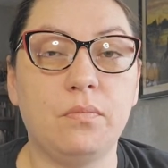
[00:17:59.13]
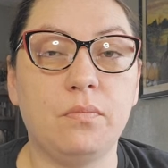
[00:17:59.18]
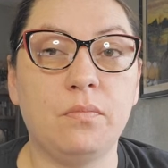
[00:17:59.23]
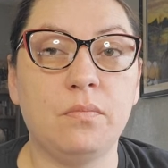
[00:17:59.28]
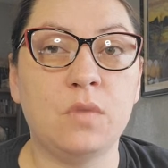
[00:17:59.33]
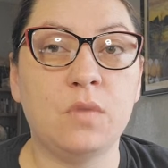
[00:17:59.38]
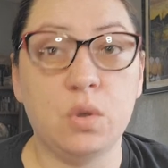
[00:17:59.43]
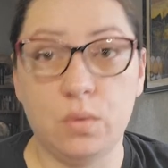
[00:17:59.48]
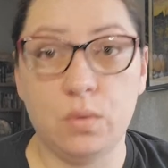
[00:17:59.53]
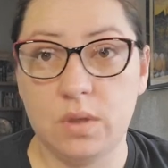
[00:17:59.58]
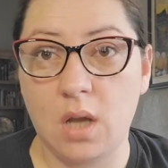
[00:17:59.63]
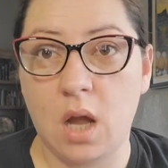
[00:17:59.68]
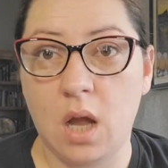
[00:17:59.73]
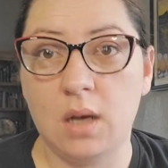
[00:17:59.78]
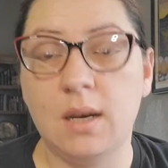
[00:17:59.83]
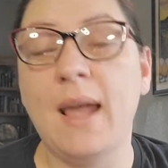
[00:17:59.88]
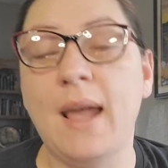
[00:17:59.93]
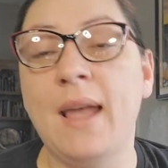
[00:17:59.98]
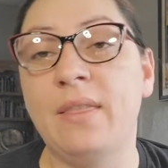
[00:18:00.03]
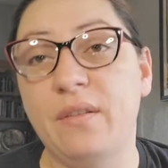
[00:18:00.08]

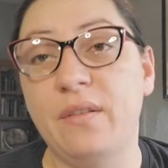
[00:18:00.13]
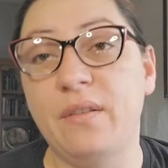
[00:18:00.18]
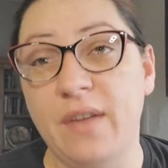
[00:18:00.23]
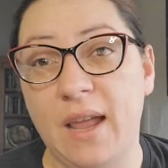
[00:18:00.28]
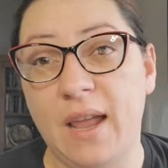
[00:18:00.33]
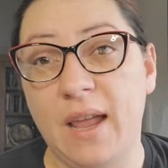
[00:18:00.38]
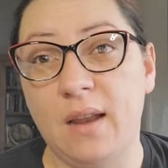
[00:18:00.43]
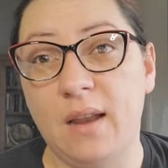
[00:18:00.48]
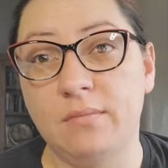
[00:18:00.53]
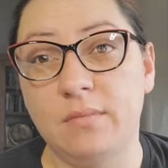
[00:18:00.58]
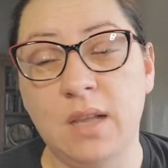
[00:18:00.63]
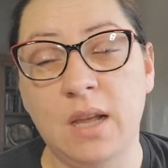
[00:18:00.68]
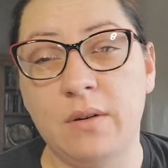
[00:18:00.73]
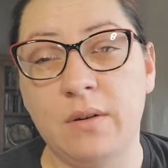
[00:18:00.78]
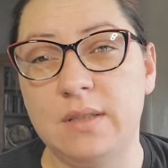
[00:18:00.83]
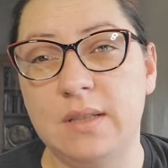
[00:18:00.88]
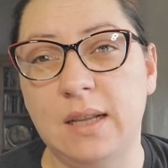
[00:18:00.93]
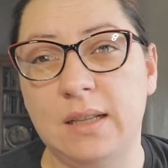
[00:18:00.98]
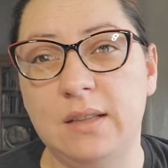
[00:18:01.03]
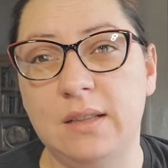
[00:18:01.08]
Tucson and the van. They
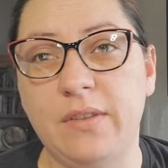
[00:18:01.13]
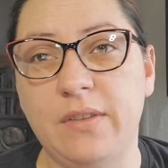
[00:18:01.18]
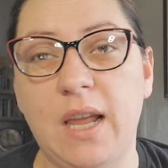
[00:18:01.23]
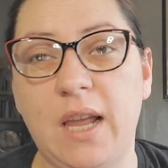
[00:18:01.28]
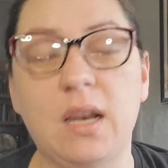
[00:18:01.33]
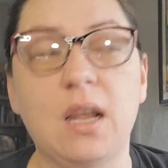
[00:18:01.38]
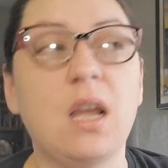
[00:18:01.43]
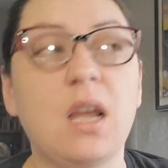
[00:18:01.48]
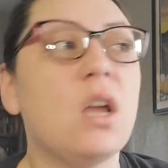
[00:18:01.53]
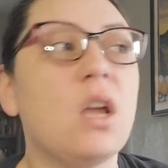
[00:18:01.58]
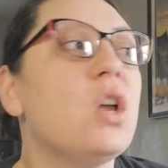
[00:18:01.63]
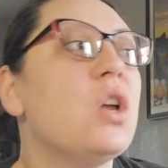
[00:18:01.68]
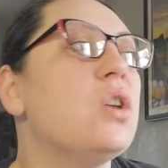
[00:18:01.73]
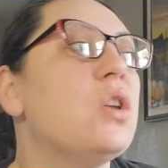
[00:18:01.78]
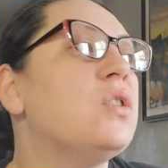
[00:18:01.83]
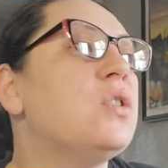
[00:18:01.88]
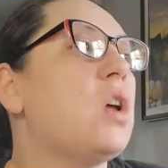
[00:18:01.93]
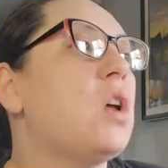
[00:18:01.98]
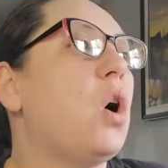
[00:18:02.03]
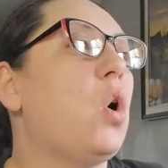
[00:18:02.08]
always take the van.
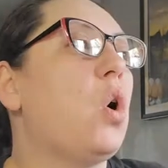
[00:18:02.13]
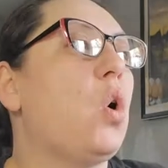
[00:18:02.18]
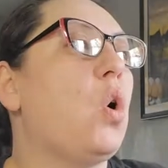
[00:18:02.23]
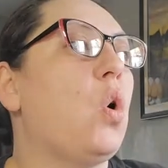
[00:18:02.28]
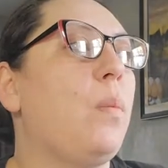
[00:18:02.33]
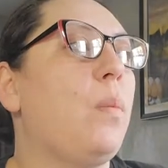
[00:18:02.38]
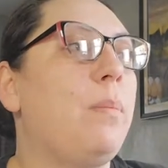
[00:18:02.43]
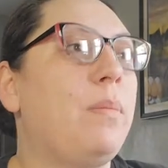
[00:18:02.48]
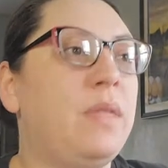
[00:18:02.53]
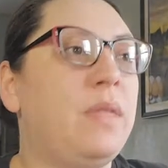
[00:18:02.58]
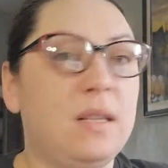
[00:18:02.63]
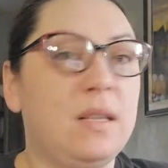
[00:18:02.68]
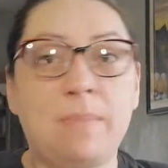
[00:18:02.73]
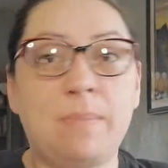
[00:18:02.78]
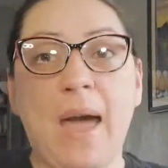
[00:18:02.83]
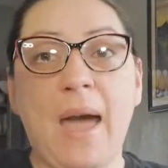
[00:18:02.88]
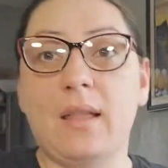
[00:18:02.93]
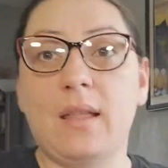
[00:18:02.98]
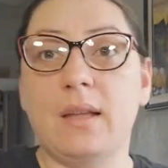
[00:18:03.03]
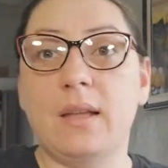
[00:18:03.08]
So these
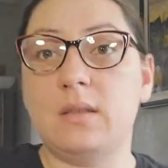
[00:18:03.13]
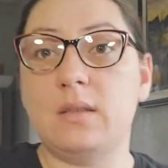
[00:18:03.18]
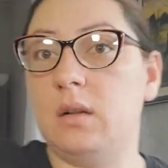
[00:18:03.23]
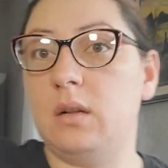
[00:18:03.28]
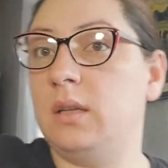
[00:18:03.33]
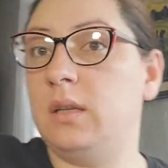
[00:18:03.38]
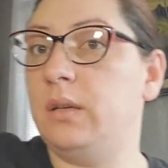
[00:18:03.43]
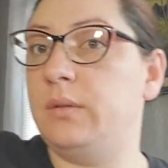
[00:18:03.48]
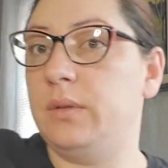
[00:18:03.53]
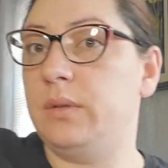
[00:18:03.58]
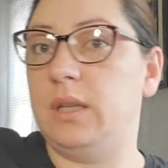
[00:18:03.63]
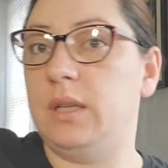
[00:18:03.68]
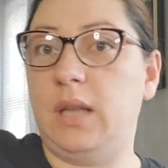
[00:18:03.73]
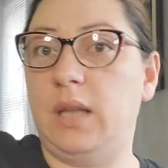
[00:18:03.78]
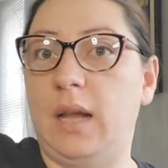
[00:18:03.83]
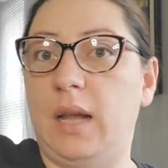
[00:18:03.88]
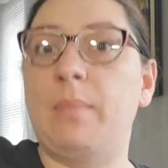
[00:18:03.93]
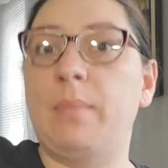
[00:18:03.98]
pallets are literally like